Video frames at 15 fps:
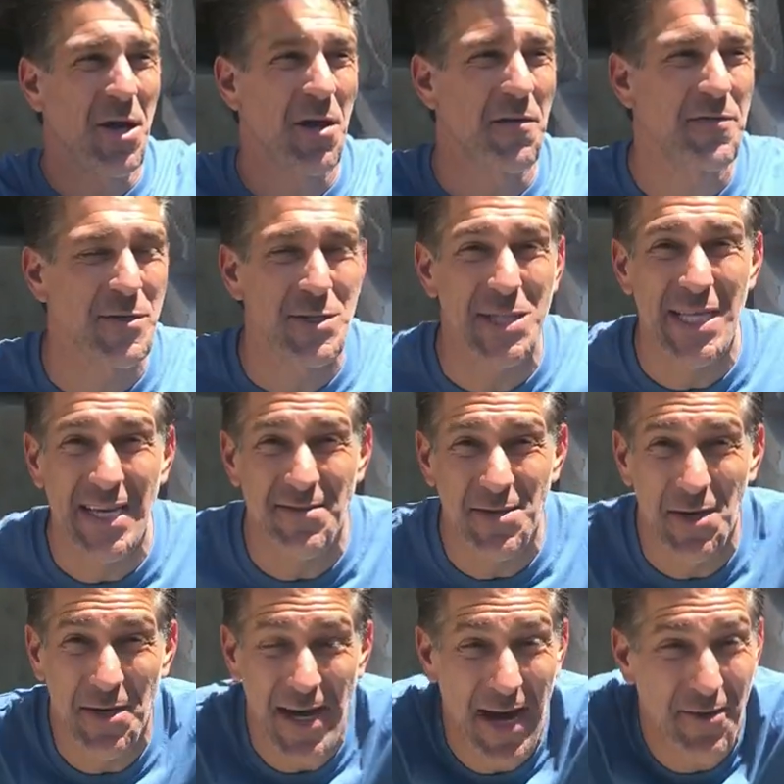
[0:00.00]
at all of those leaves
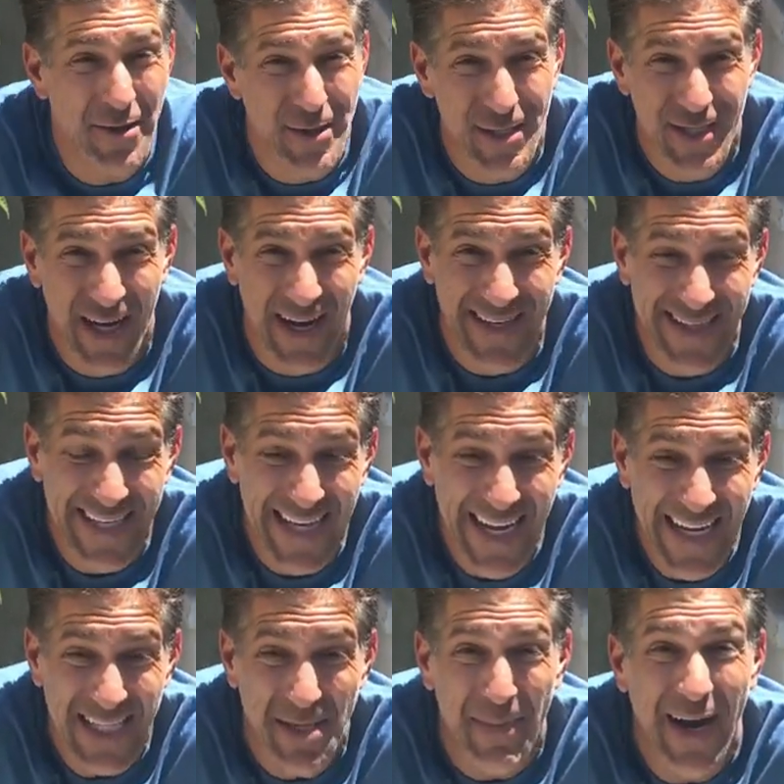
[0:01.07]
that are now in the sun.
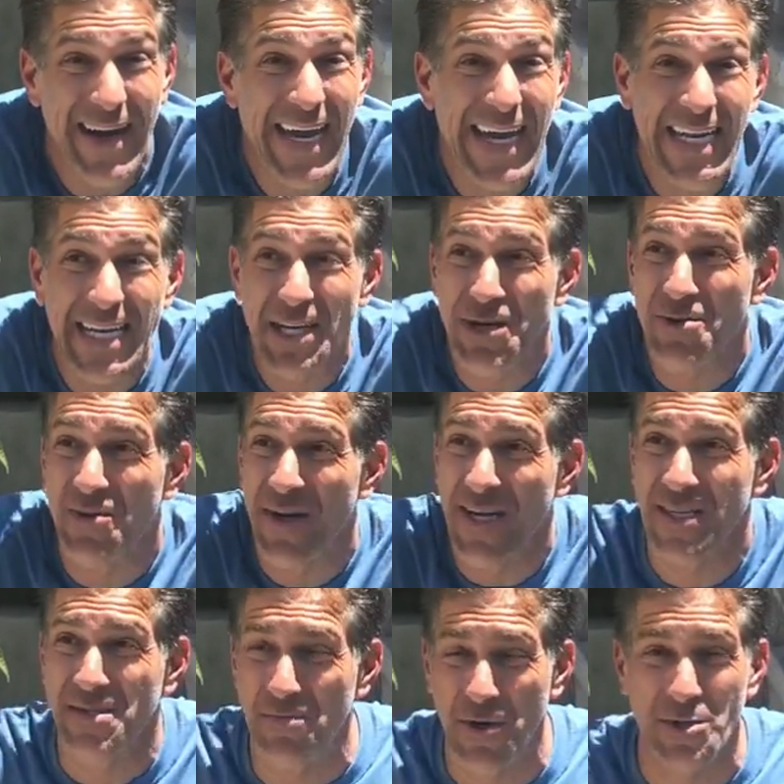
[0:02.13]
Today is about eighty
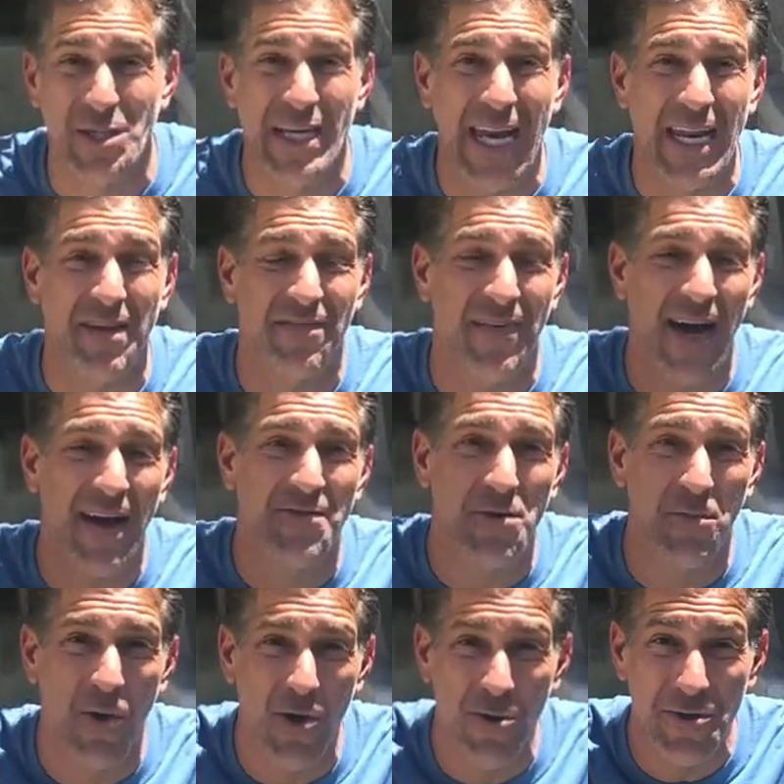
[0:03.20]
degrees, approaching eighty-five.
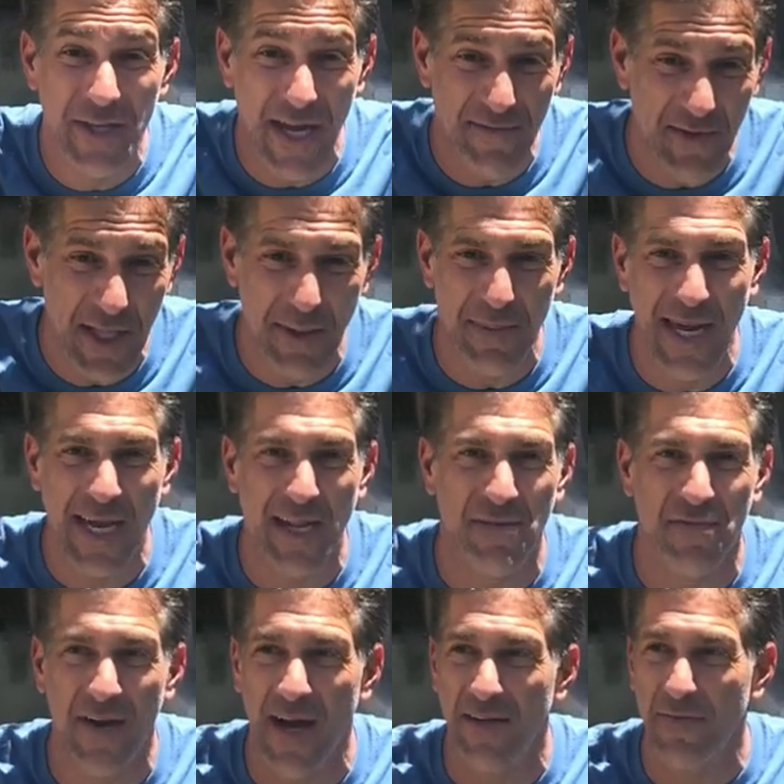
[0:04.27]
Tomorrow will definitely be
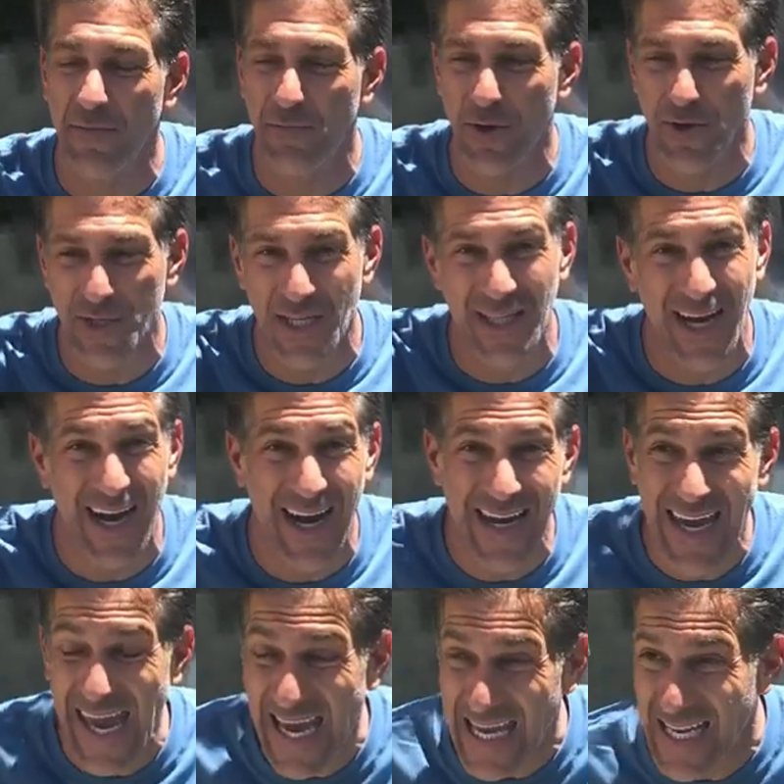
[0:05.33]
eighty-five, approaching the
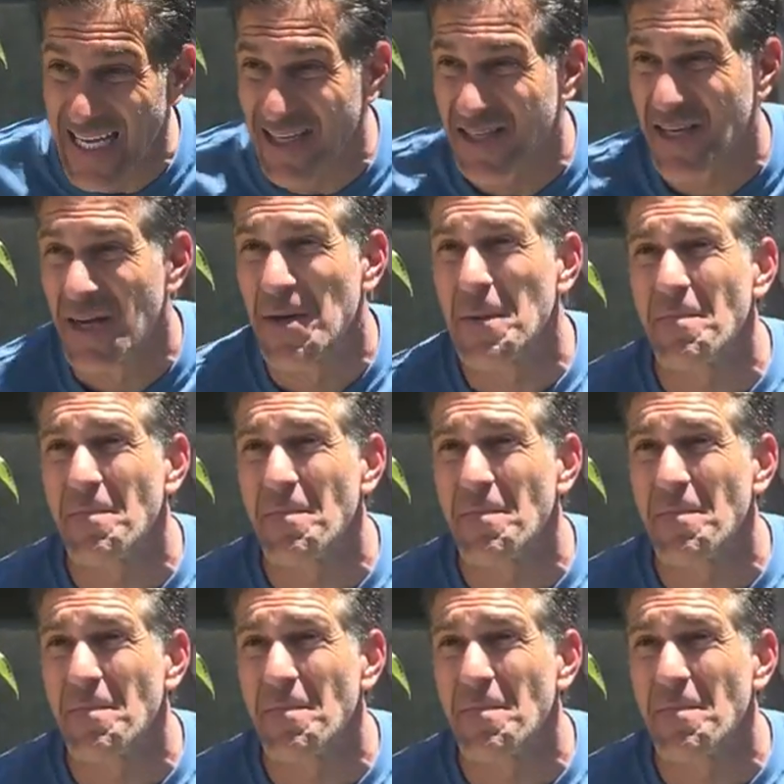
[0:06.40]
high eighties.